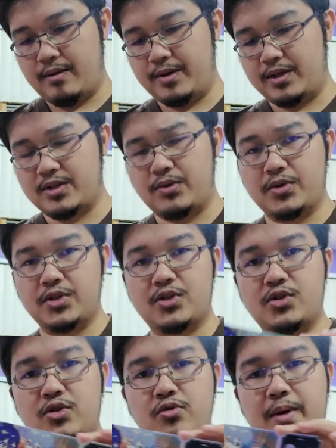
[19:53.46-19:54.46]
because there were
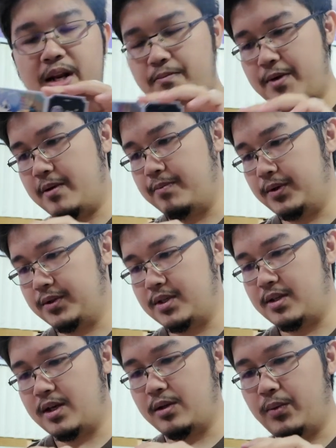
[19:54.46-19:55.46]
just too many people
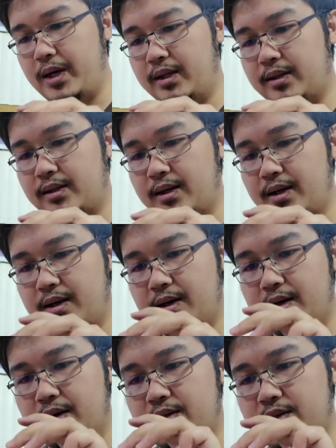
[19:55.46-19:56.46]
to deal with.
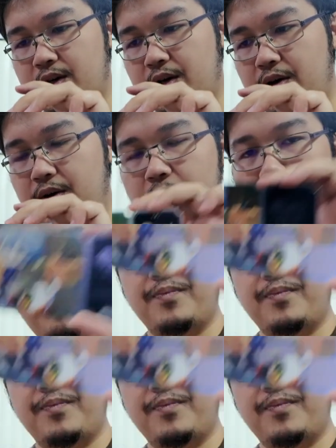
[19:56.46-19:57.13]
So